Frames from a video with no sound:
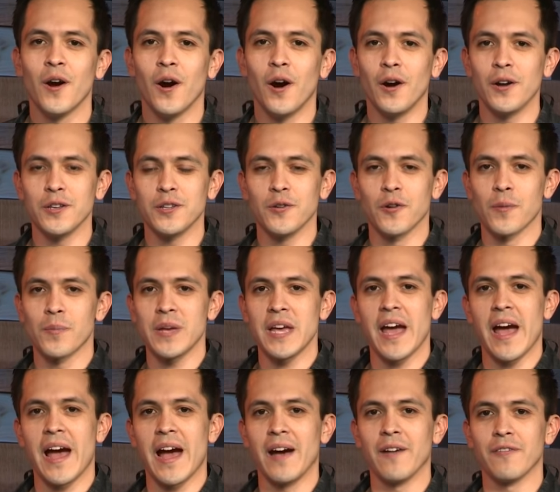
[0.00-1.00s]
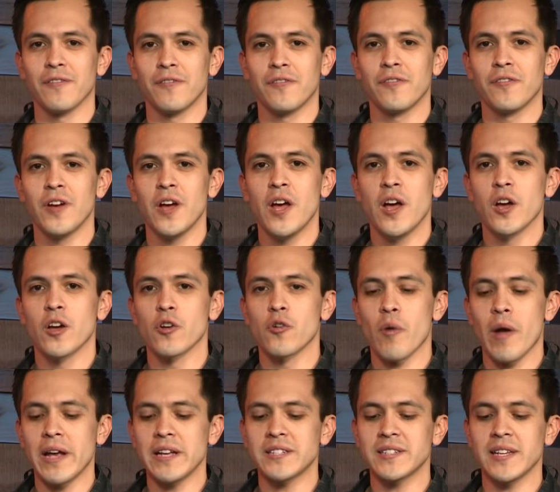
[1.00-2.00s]
on your behalf.
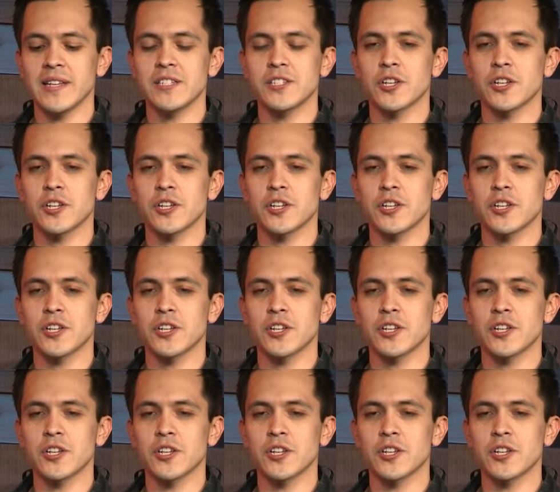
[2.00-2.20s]
Grace is